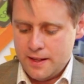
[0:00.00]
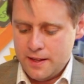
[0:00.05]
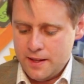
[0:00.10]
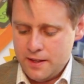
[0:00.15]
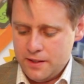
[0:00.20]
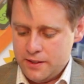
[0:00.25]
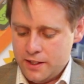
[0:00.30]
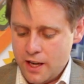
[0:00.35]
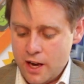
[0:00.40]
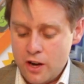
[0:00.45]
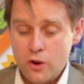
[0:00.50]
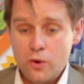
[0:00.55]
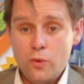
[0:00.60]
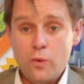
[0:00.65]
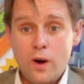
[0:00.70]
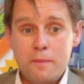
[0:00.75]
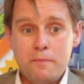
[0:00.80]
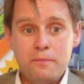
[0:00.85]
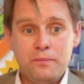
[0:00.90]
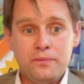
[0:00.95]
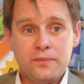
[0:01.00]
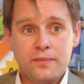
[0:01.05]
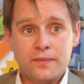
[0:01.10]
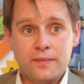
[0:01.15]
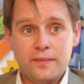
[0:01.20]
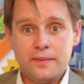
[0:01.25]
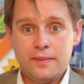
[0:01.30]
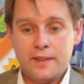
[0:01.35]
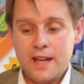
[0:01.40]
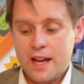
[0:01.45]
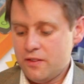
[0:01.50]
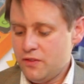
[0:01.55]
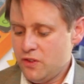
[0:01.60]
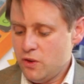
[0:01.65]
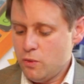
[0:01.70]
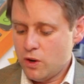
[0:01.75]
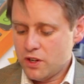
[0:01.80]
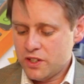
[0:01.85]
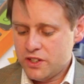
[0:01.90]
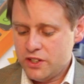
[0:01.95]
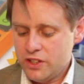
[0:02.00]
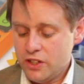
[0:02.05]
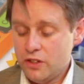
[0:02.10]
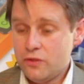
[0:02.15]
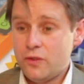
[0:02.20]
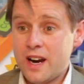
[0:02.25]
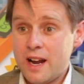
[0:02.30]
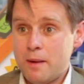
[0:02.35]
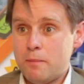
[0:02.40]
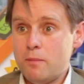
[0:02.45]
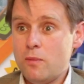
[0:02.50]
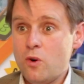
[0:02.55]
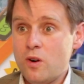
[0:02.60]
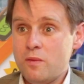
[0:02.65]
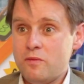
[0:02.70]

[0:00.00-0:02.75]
So um, yeah, if you want to find out more